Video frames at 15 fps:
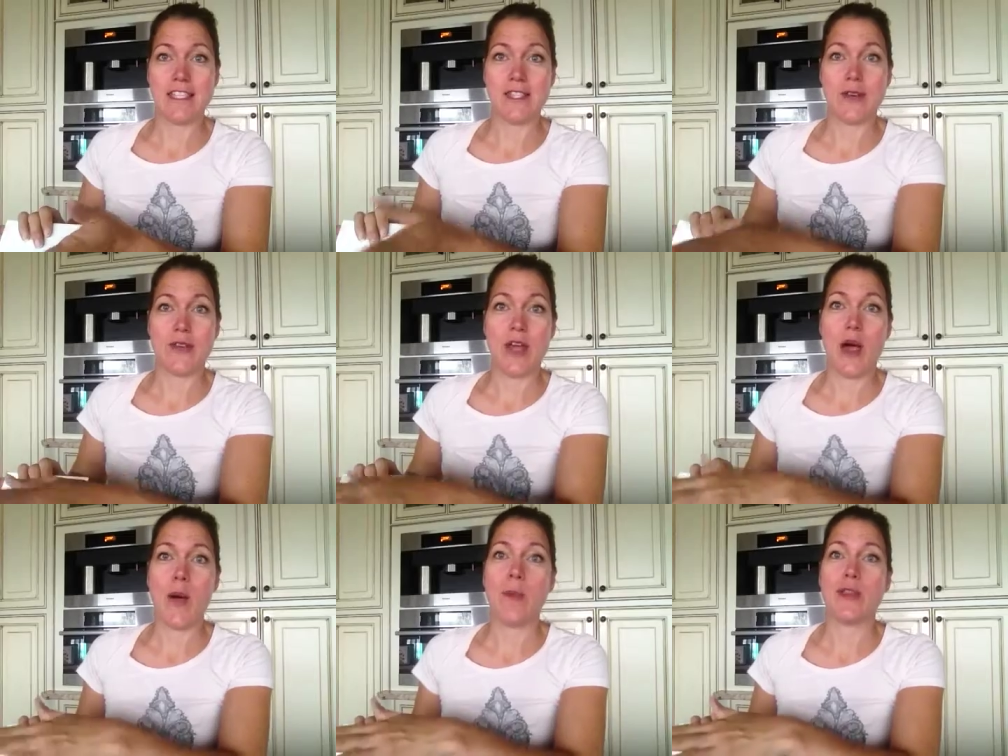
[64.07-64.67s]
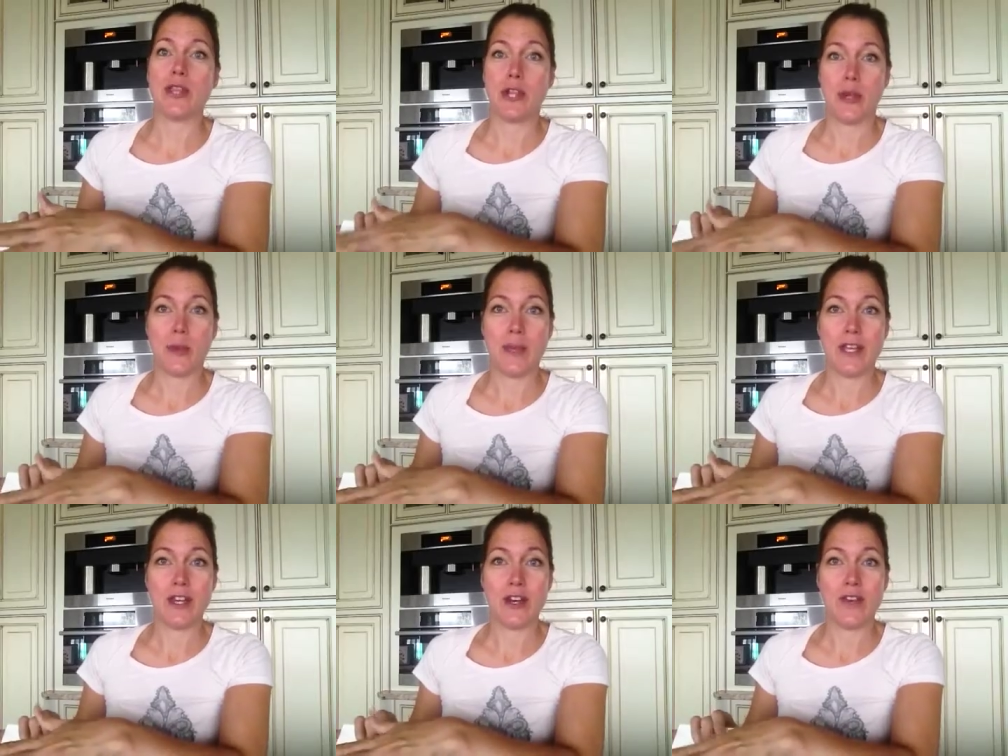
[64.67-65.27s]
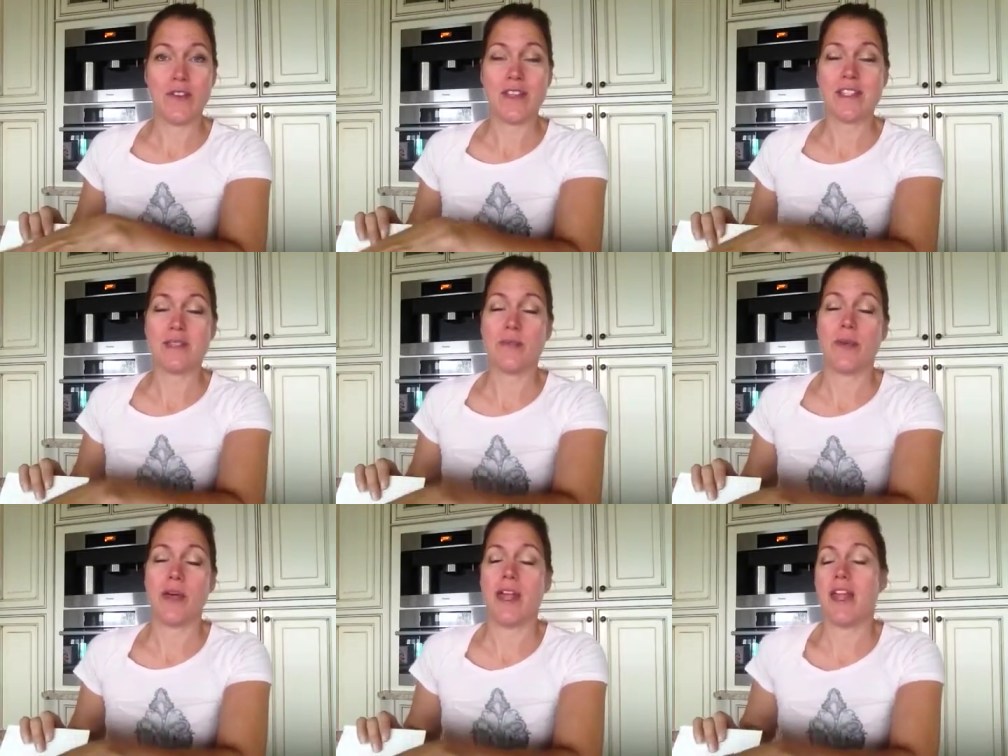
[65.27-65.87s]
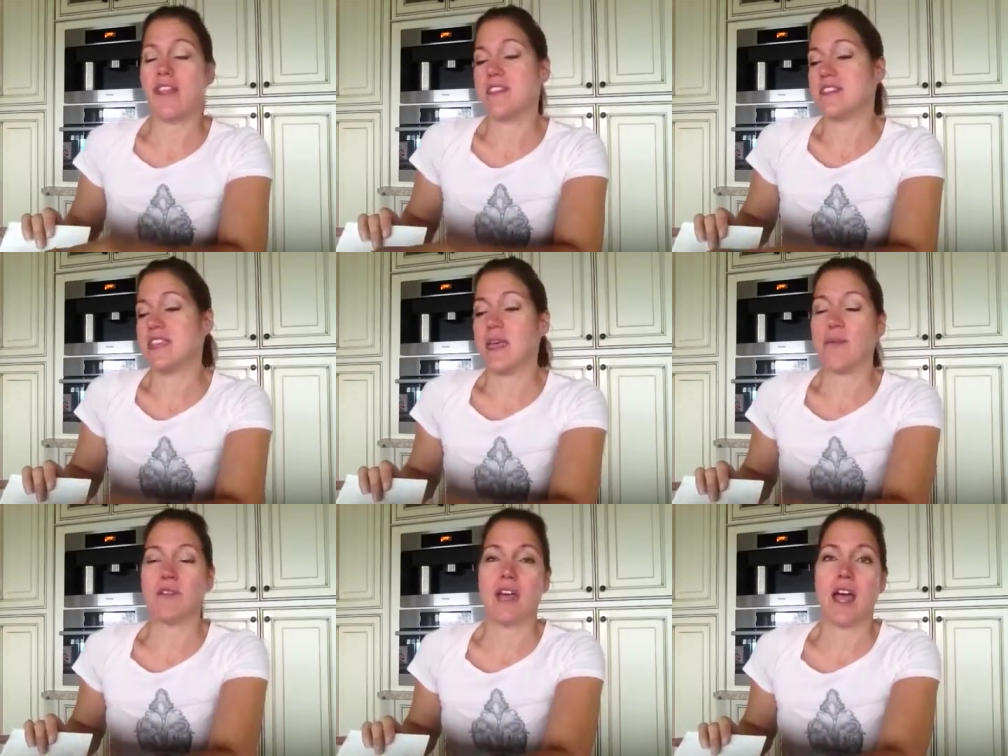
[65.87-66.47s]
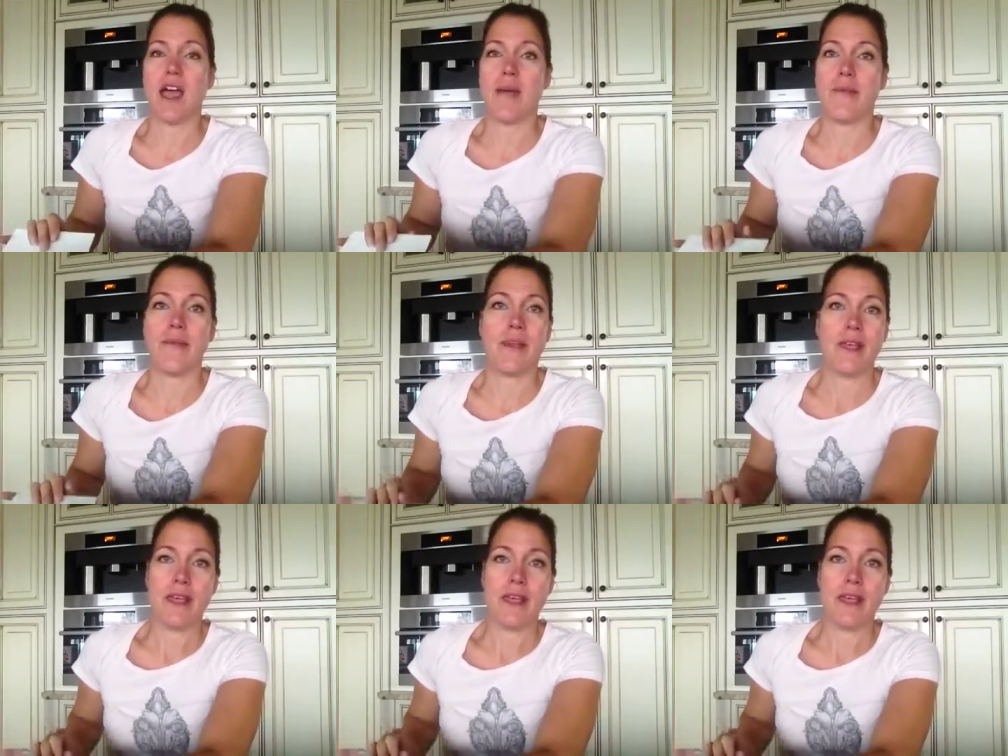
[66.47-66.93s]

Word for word: so now I'm a little bit nervous, but at the same time,